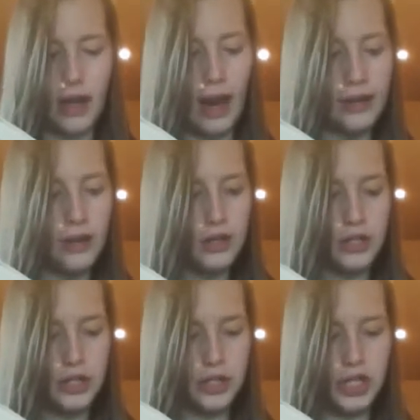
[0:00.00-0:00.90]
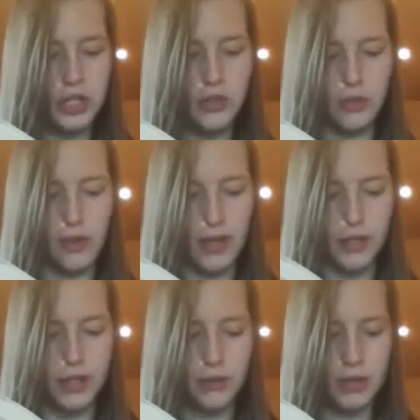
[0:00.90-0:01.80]
I noticed his cheeks were
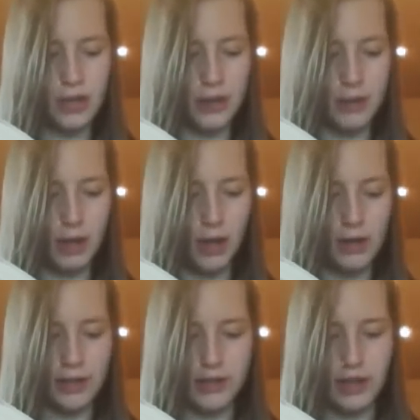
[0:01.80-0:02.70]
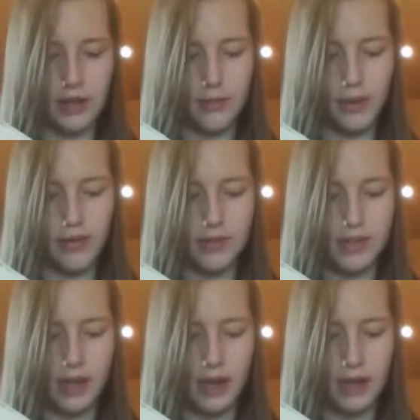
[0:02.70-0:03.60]
flushed and he was looking beyond us, like the brick
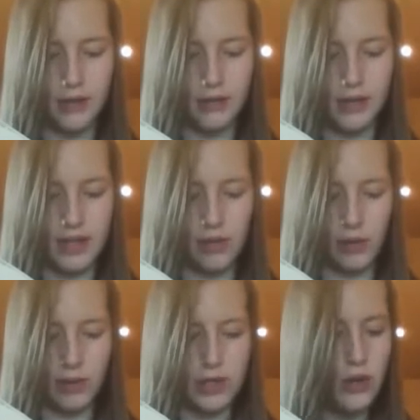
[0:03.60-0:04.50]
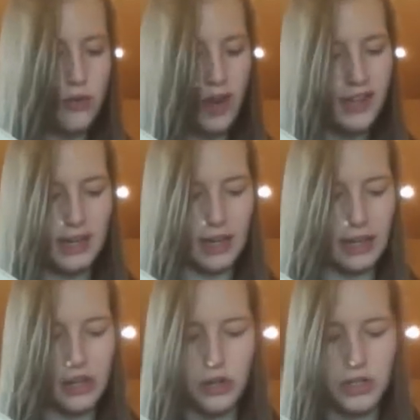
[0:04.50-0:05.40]
facade of Endeavor was so
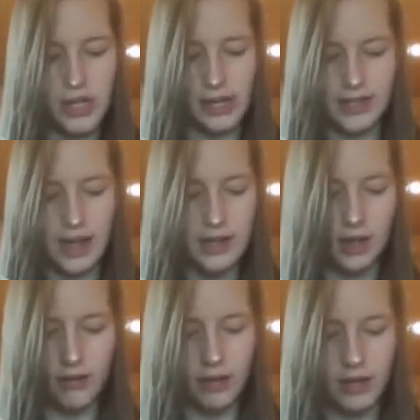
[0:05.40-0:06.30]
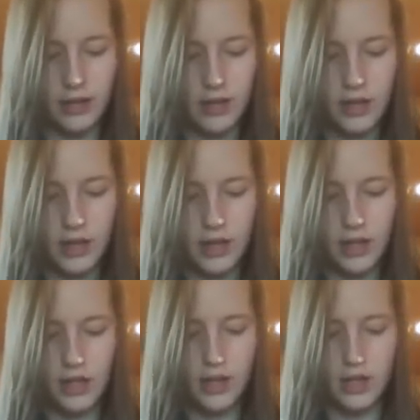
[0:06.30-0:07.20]
fascinating he couldn't take his eyes off it.
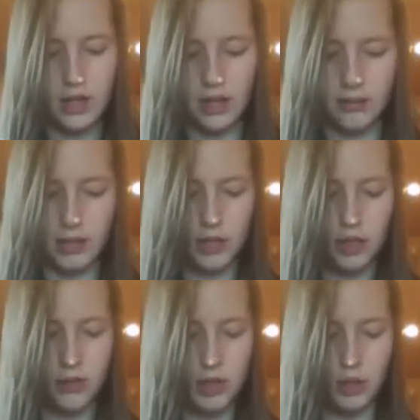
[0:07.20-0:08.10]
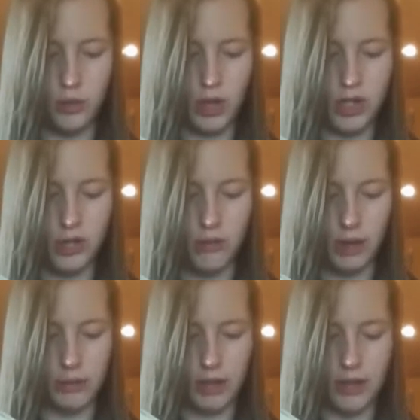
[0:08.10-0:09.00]
I'm not sure we should watch it in
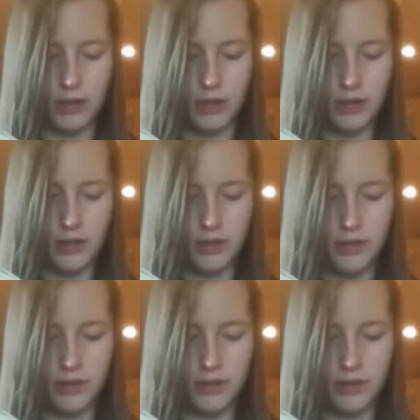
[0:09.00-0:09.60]
my place.